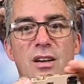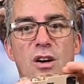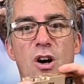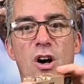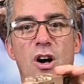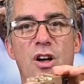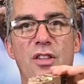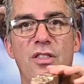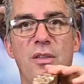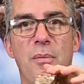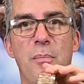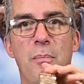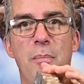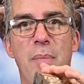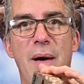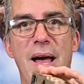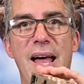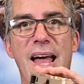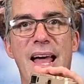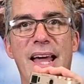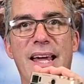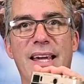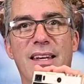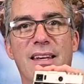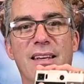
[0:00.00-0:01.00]
On the
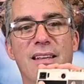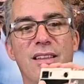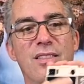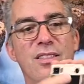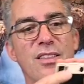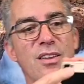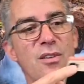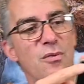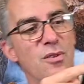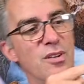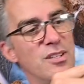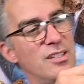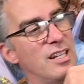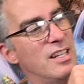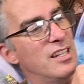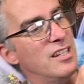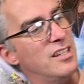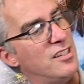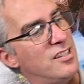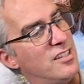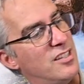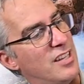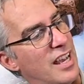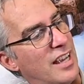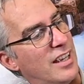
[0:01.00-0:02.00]
back, there is a
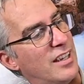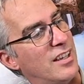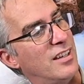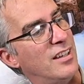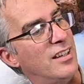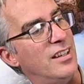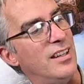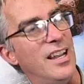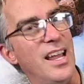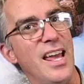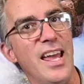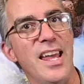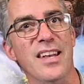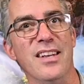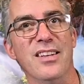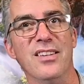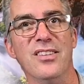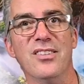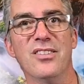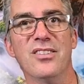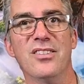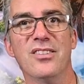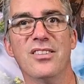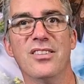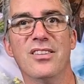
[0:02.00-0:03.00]
second
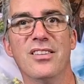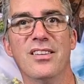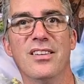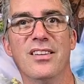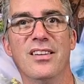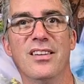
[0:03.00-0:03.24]
lens.